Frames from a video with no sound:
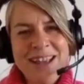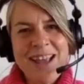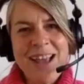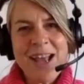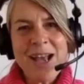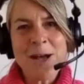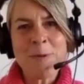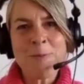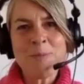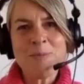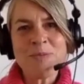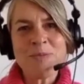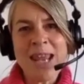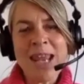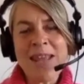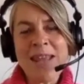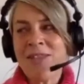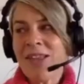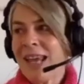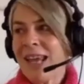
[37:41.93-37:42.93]

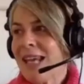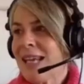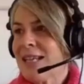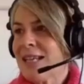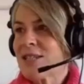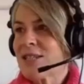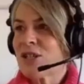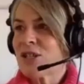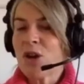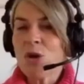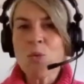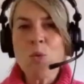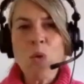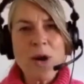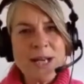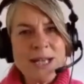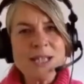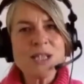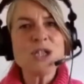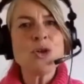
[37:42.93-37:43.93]
and the east, what
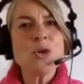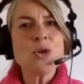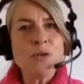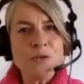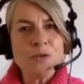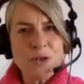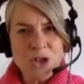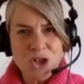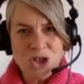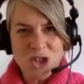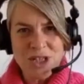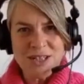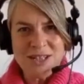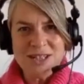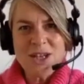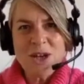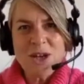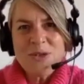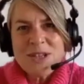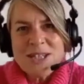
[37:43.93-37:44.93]
is your vision?
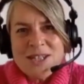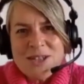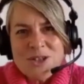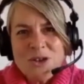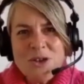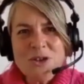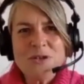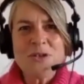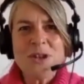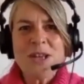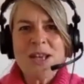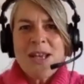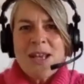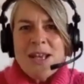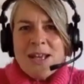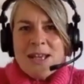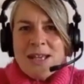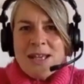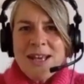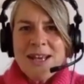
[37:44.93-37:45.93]
So there's sort of,
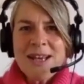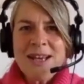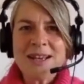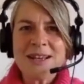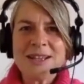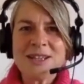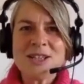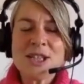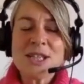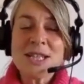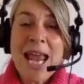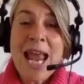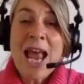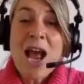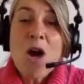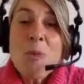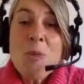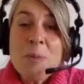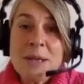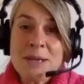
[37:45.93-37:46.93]
just
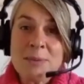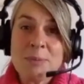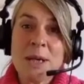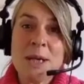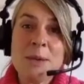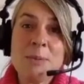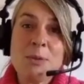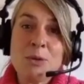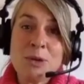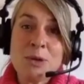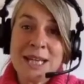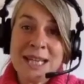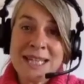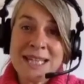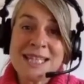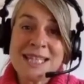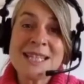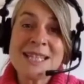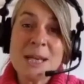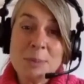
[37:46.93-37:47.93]
helping people
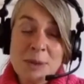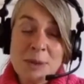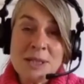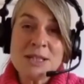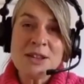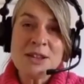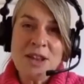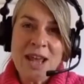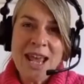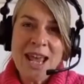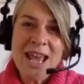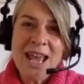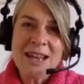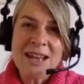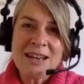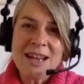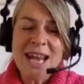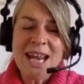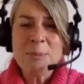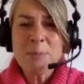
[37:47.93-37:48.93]
step into that.
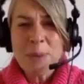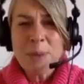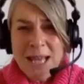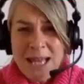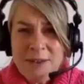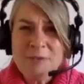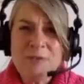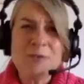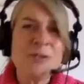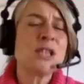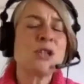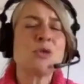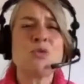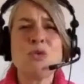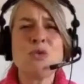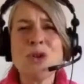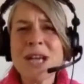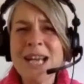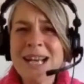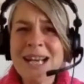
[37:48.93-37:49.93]
And it's
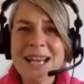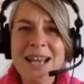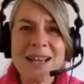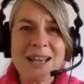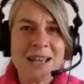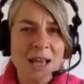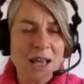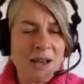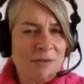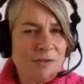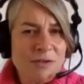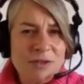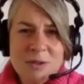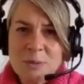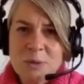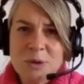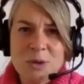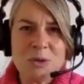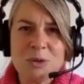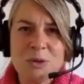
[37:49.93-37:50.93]
really
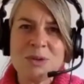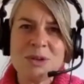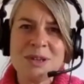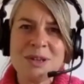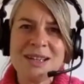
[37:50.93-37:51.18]
uncomfortable.